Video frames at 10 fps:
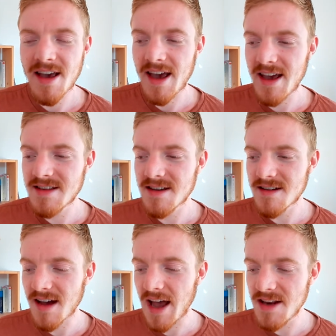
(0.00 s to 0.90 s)
And
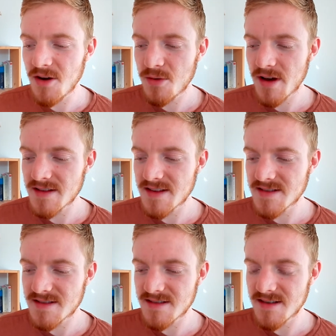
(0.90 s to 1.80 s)
I know that
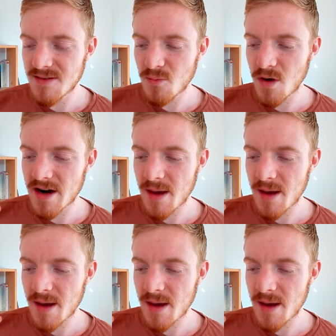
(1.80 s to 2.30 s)
what